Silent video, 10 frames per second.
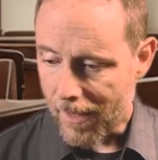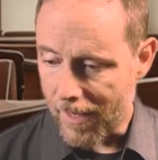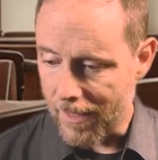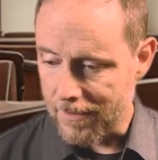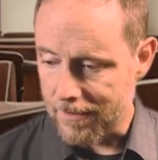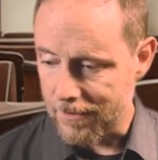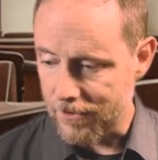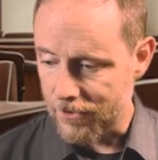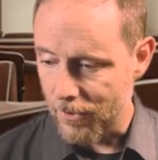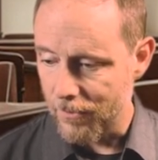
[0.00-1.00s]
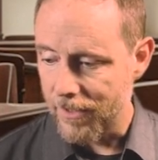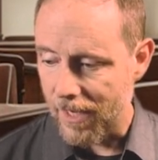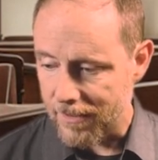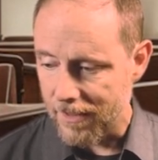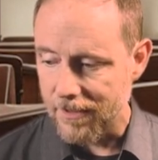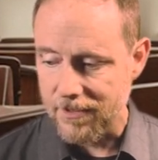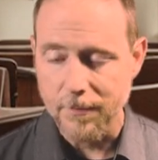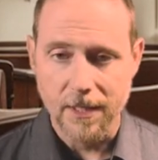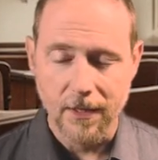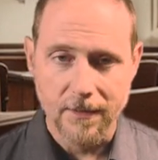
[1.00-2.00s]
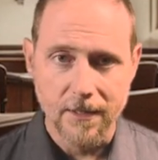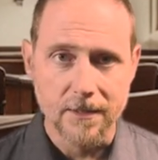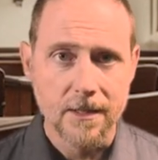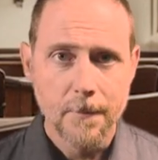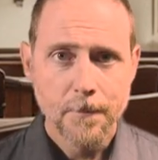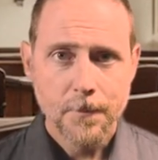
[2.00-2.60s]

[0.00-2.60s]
And so the idea is something like this.